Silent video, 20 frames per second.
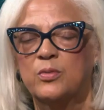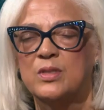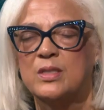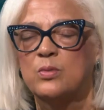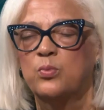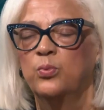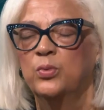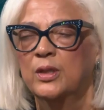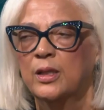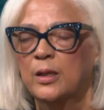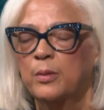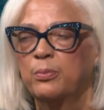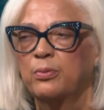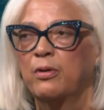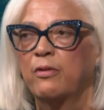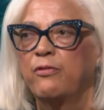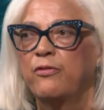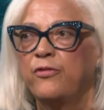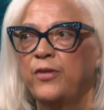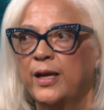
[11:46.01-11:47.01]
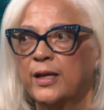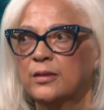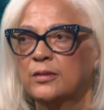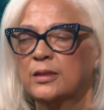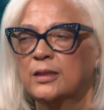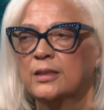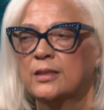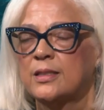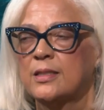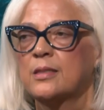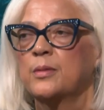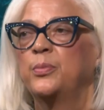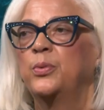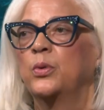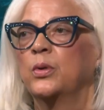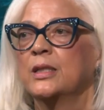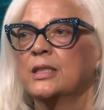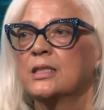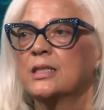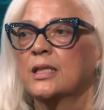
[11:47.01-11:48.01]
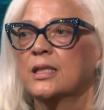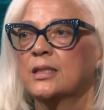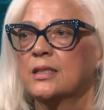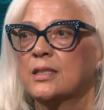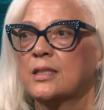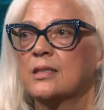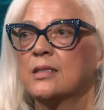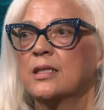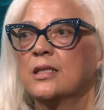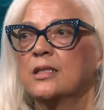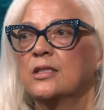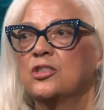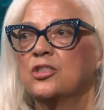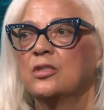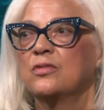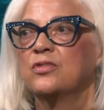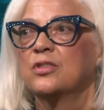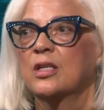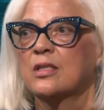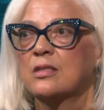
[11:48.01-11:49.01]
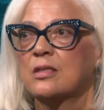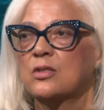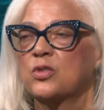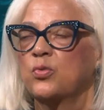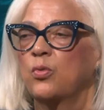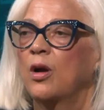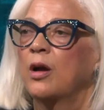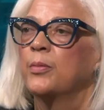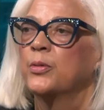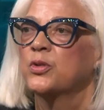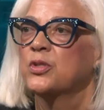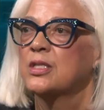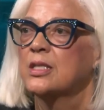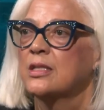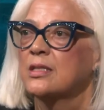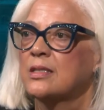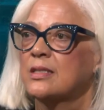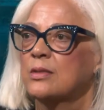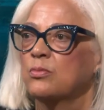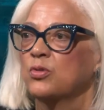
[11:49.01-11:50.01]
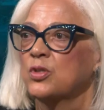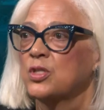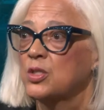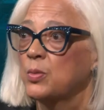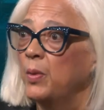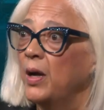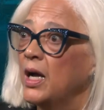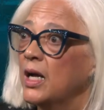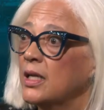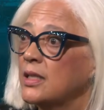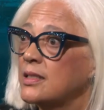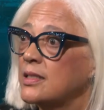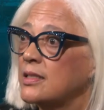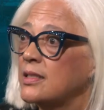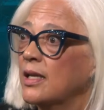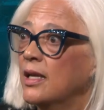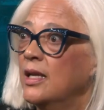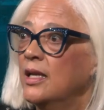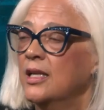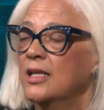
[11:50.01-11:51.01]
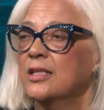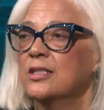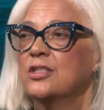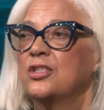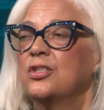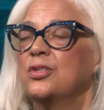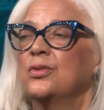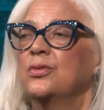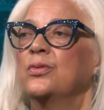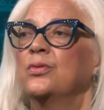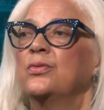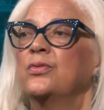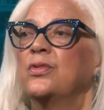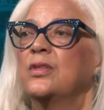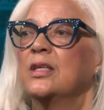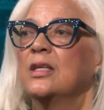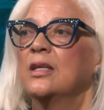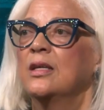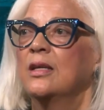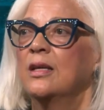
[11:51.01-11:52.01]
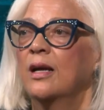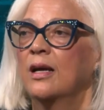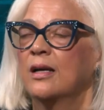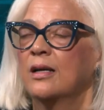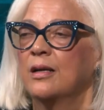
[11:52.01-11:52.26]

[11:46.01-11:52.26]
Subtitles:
was really profoundly disappointing to see Chief Justice Roberts' response to the